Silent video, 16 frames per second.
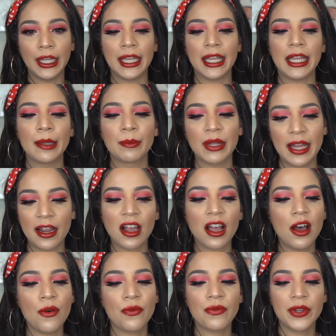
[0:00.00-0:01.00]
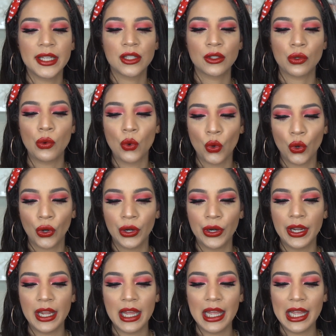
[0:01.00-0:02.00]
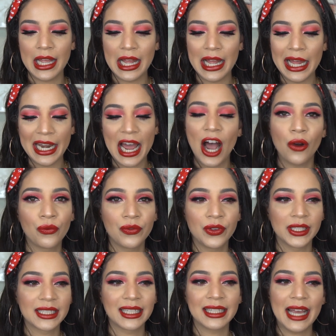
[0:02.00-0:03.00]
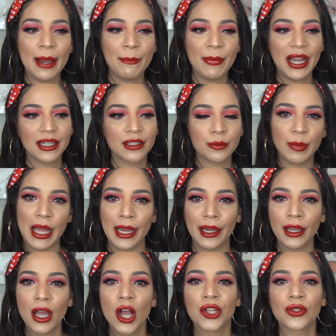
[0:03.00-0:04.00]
like a black outfit or an outfit that matched black.